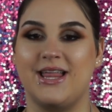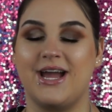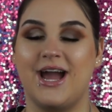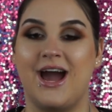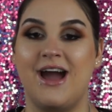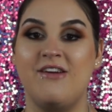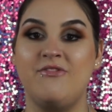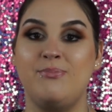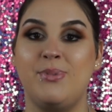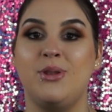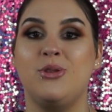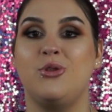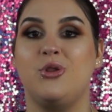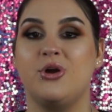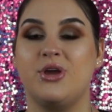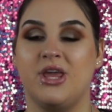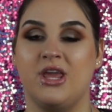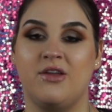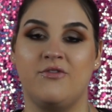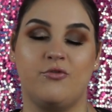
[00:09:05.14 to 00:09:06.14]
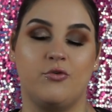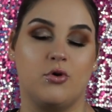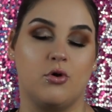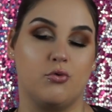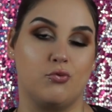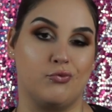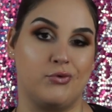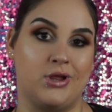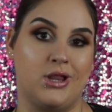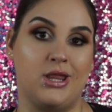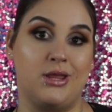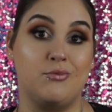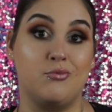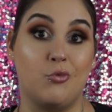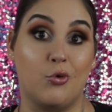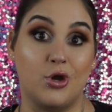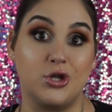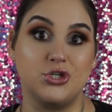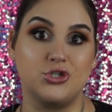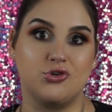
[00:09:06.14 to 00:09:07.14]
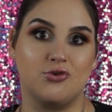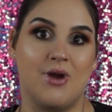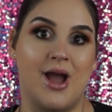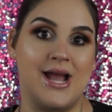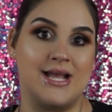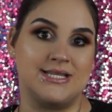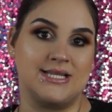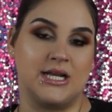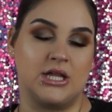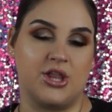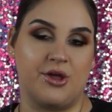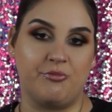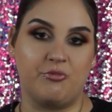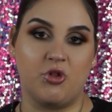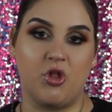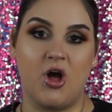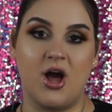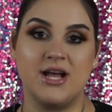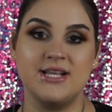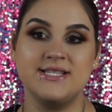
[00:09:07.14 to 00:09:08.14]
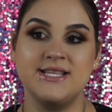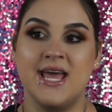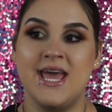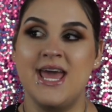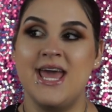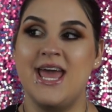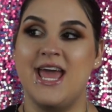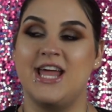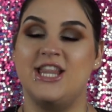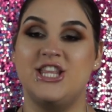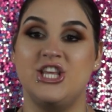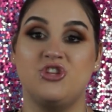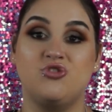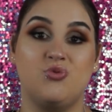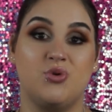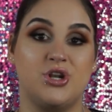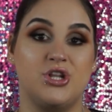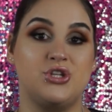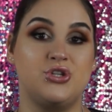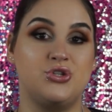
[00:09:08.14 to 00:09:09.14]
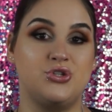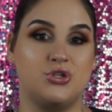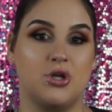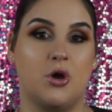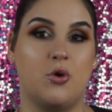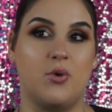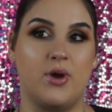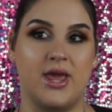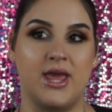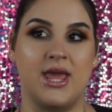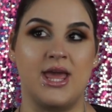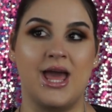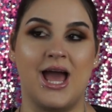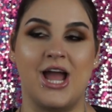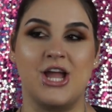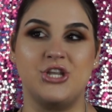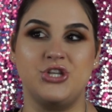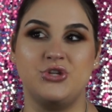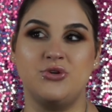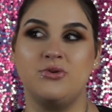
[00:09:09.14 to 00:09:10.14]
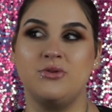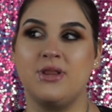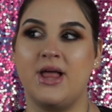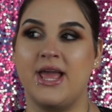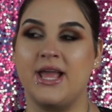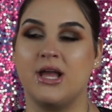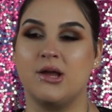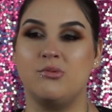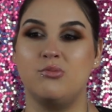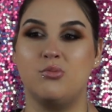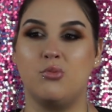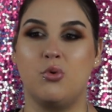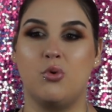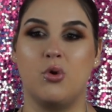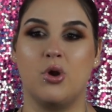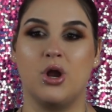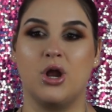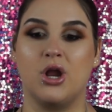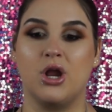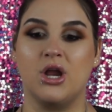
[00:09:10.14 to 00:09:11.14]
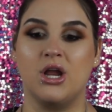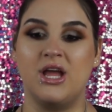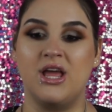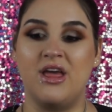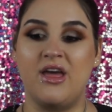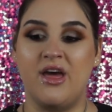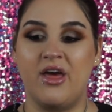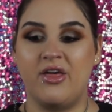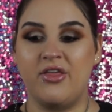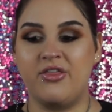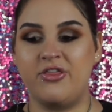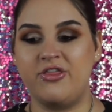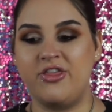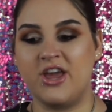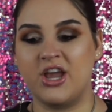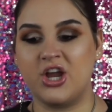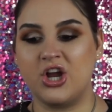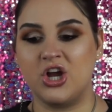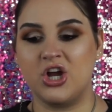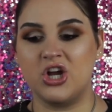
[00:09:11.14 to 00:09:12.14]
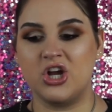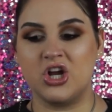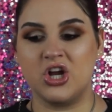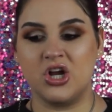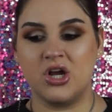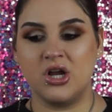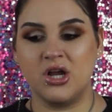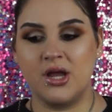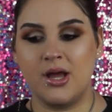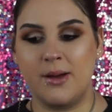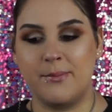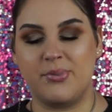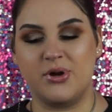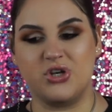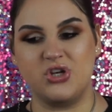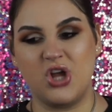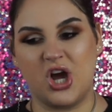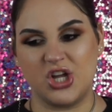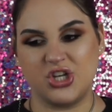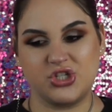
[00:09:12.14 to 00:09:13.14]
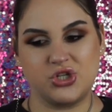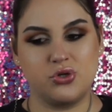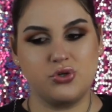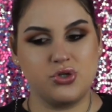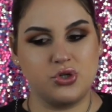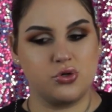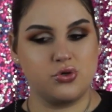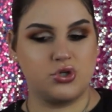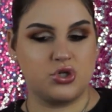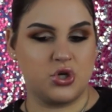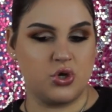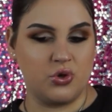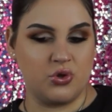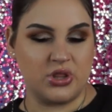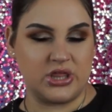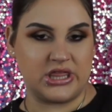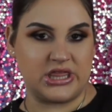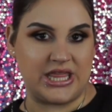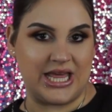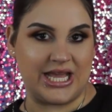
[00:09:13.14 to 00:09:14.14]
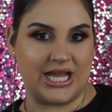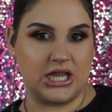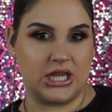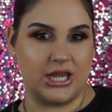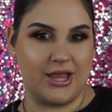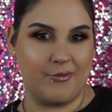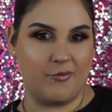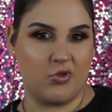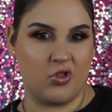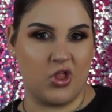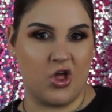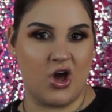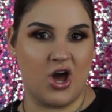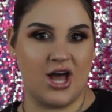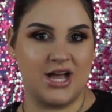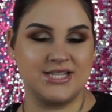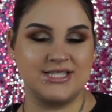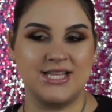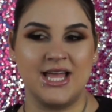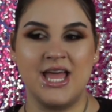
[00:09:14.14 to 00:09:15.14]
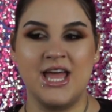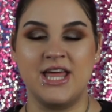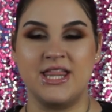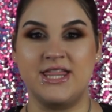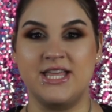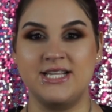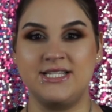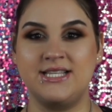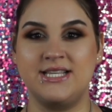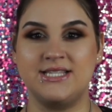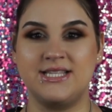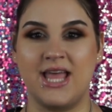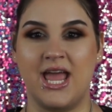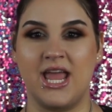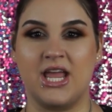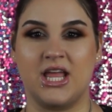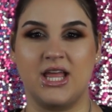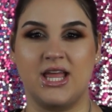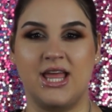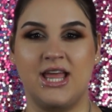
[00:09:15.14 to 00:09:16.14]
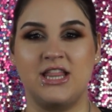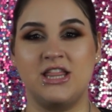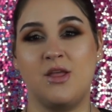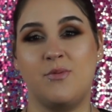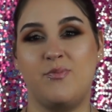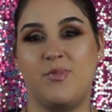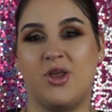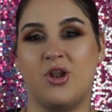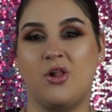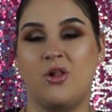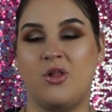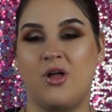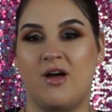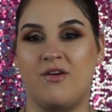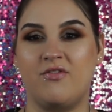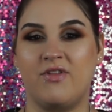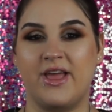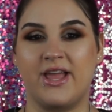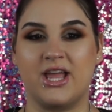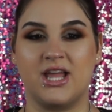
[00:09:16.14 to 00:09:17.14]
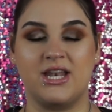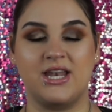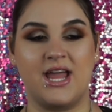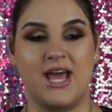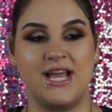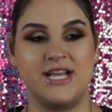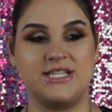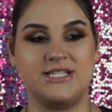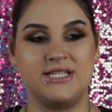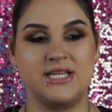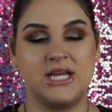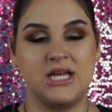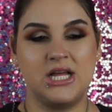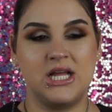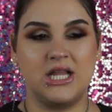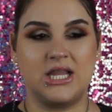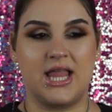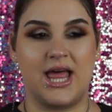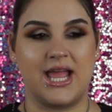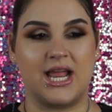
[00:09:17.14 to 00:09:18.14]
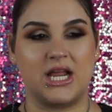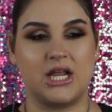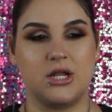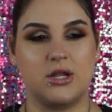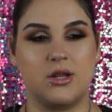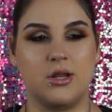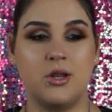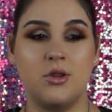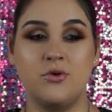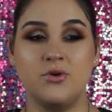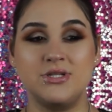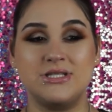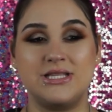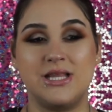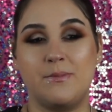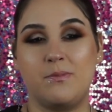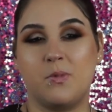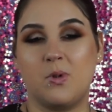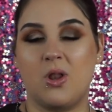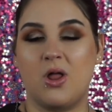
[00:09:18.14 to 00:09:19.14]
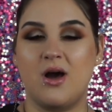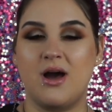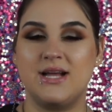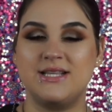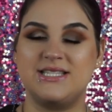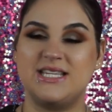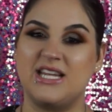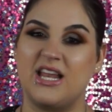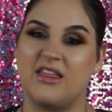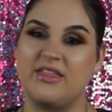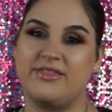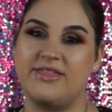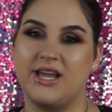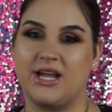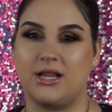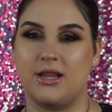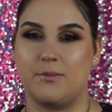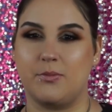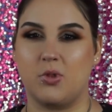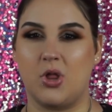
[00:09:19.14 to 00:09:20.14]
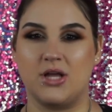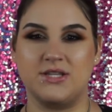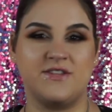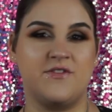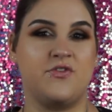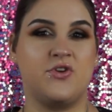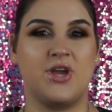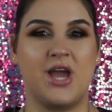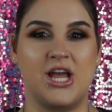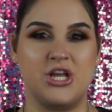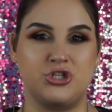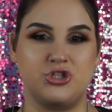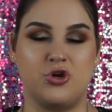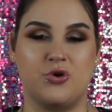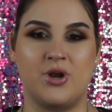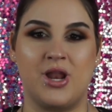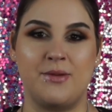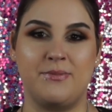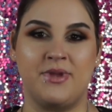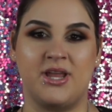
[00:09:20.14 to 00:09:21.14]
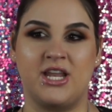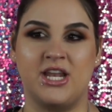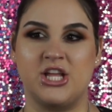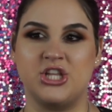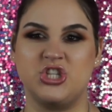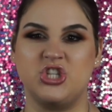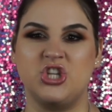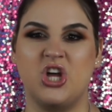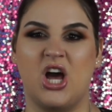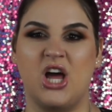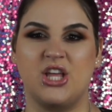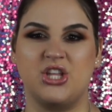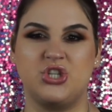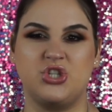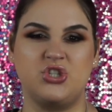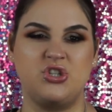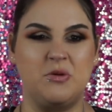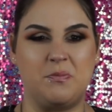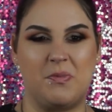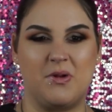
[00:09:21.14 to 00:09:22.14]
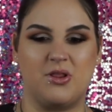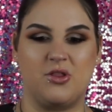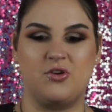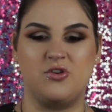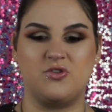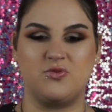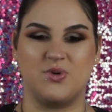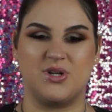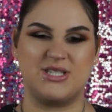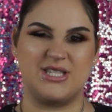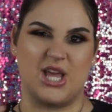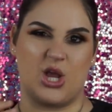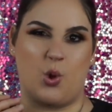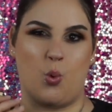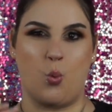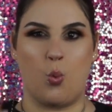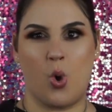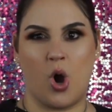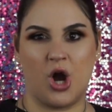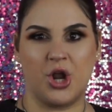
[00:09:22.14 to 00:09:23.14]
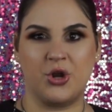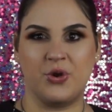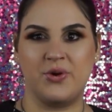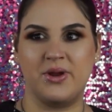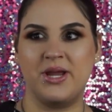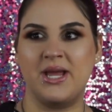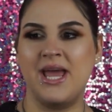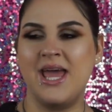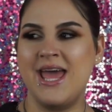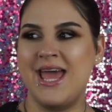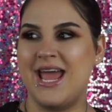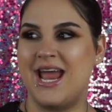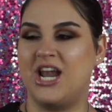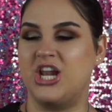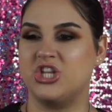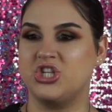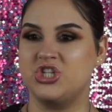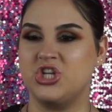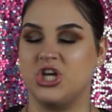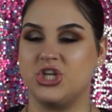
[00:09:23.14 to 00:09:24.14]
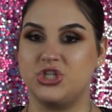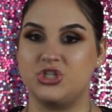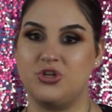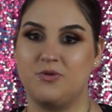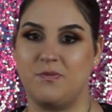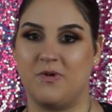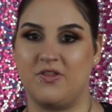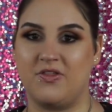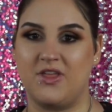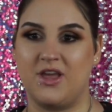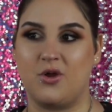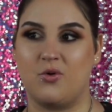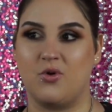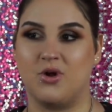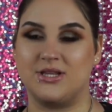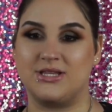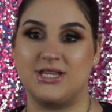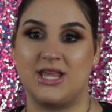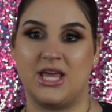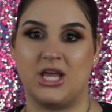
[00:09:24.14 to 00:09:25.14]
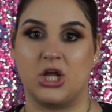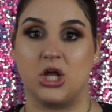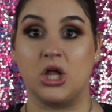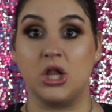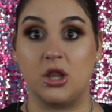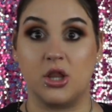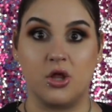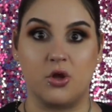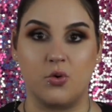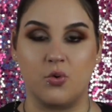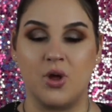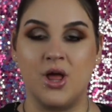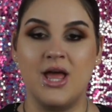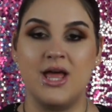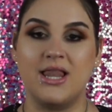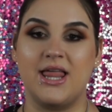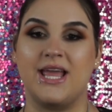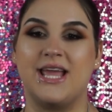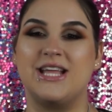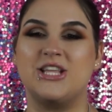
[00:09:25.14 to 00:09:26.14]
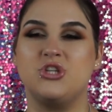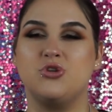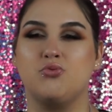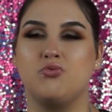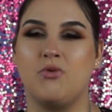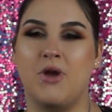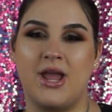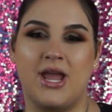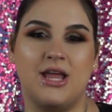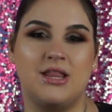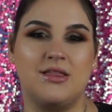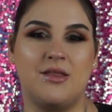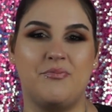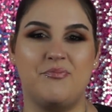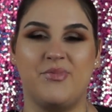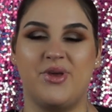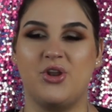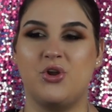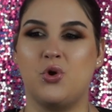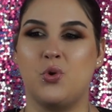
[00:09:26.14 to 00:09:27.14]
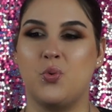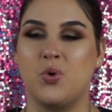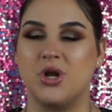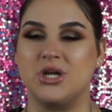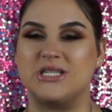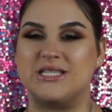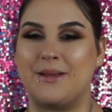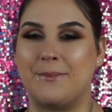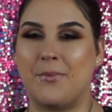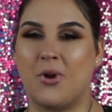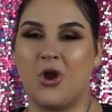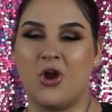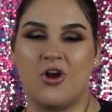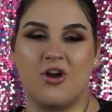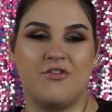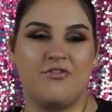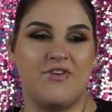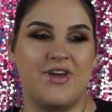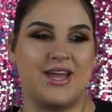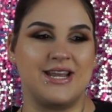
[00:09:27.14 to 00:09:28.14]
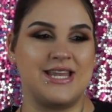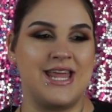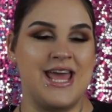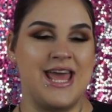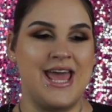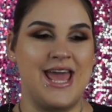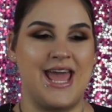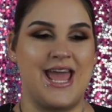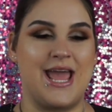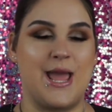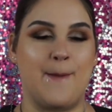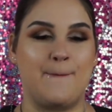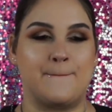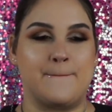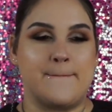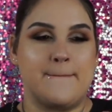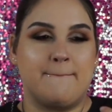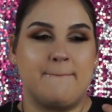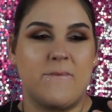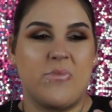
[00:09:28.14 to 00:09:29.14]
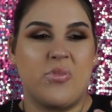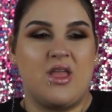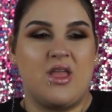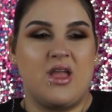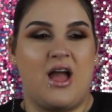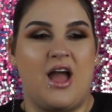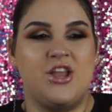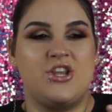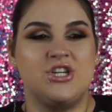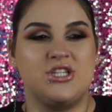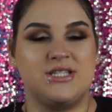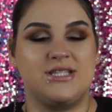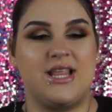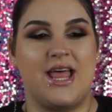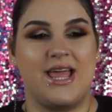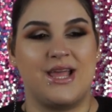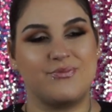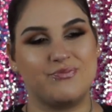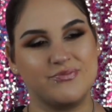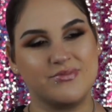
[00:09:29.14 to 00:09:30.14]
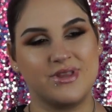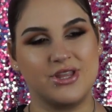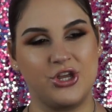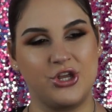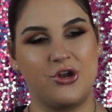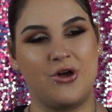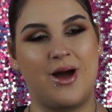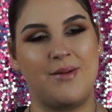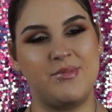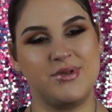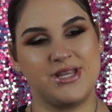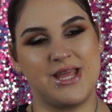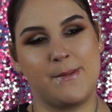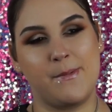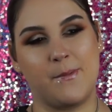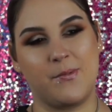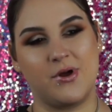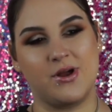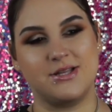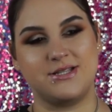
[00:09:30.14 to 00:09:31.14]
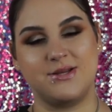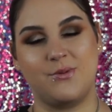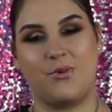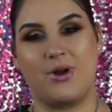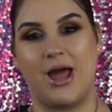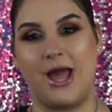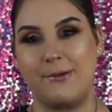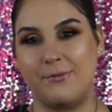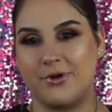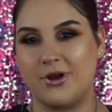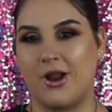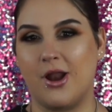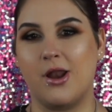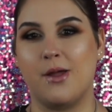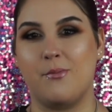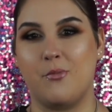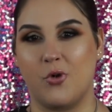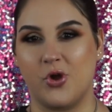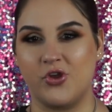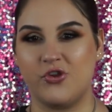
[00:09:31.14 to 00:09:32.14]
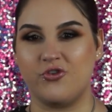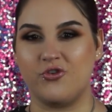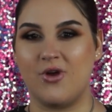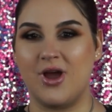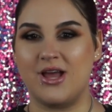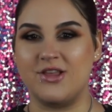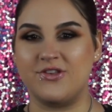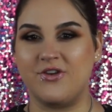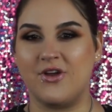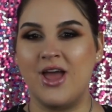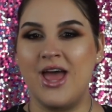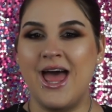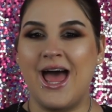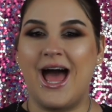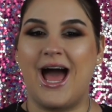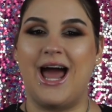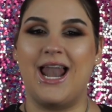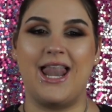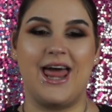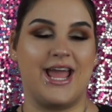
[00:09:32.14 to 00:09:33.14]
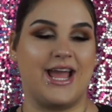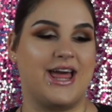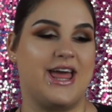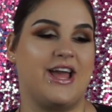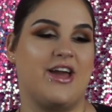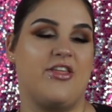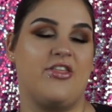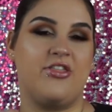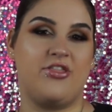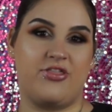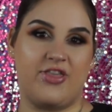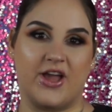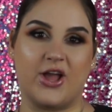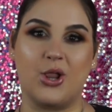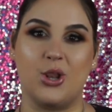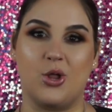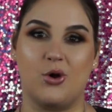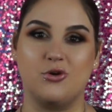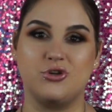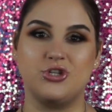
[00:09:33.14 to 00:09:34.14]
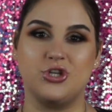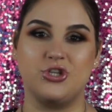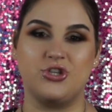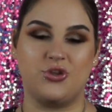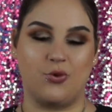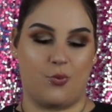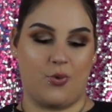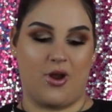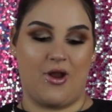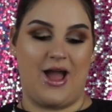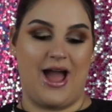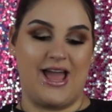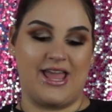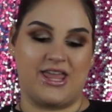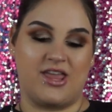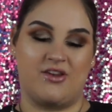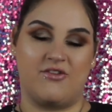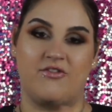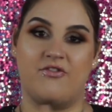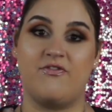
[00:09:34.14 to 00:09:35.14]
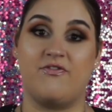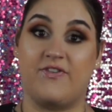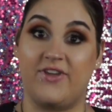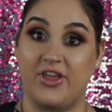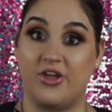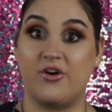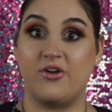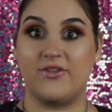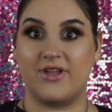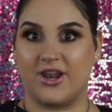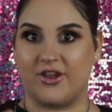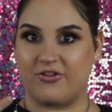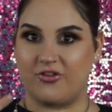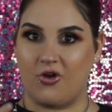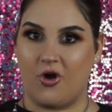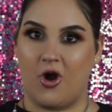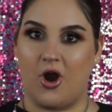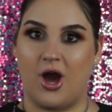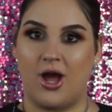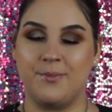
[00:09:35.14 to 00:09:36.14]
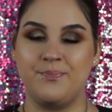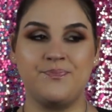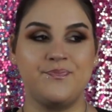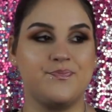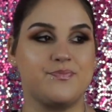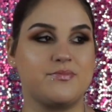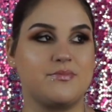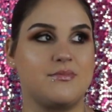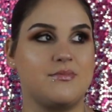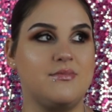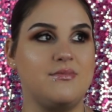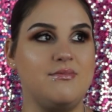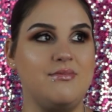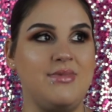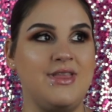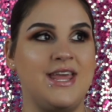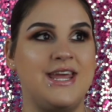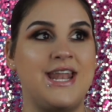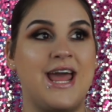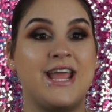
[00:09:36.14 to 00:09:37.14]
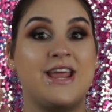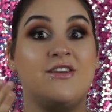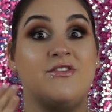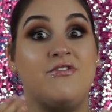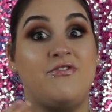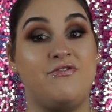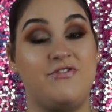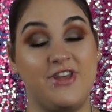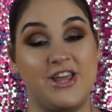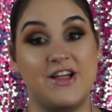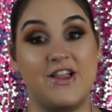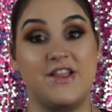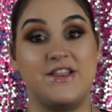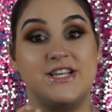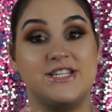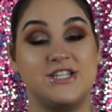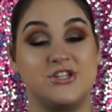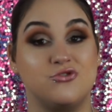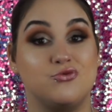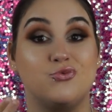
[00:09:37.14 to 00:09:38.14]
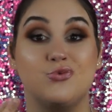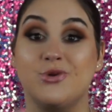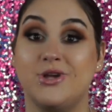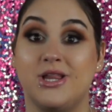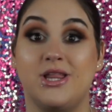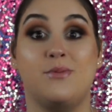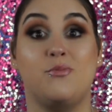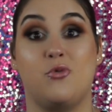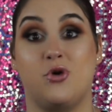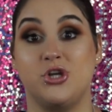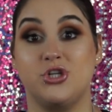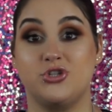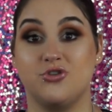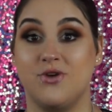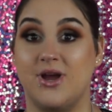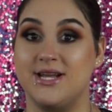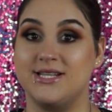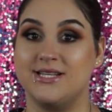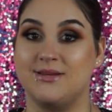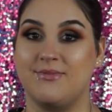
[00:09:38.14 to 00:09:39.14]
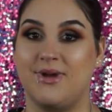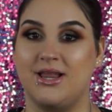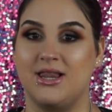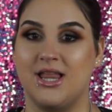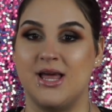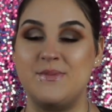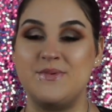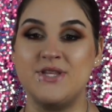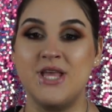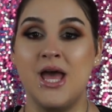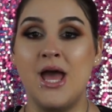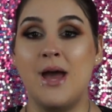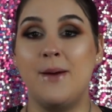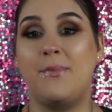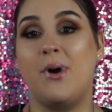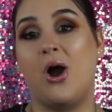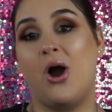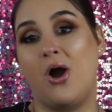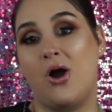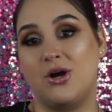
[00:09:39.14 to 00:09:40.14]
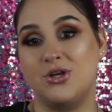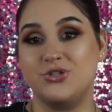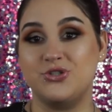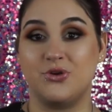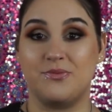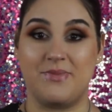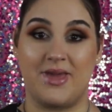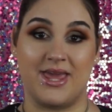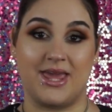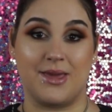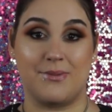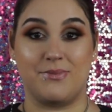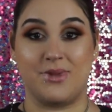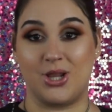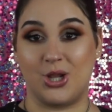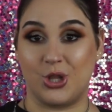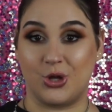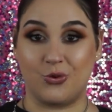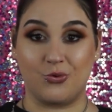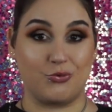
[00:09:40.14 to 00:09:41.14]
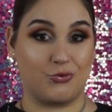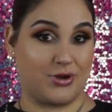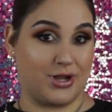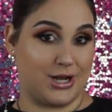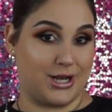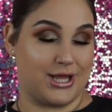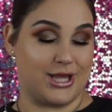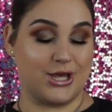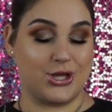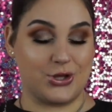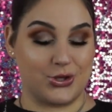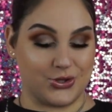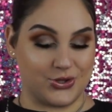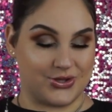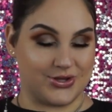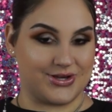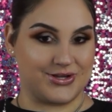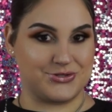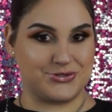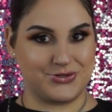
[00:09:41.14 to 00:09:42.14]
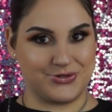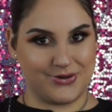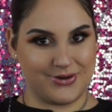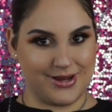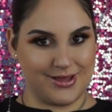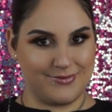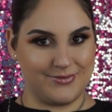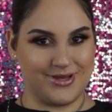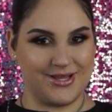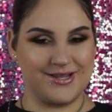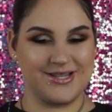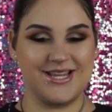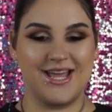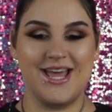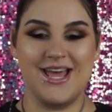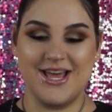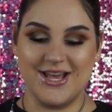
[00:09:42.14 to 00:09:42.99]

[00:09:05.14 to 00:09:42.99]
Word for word: Like I've been looking for a really moisturizing lip gloss and this one is so it. I do like a more thicker, but not too, too, too thick lip gloss. This is like in the middle of like a nice like loose lip gloss and a thick lip gloss, if you guys know what I mean. It's not super loose where it's like watery and it's not super thick where it's like glue. Like it's right in the middle where it's perfect and I just like, you know, I'm the type of person when I put on a moisturizer, I like like a thick lotion to where I can feel that it's on and I can feel that this is really moisturizing my lips, but also making me look really good. You know what I mean?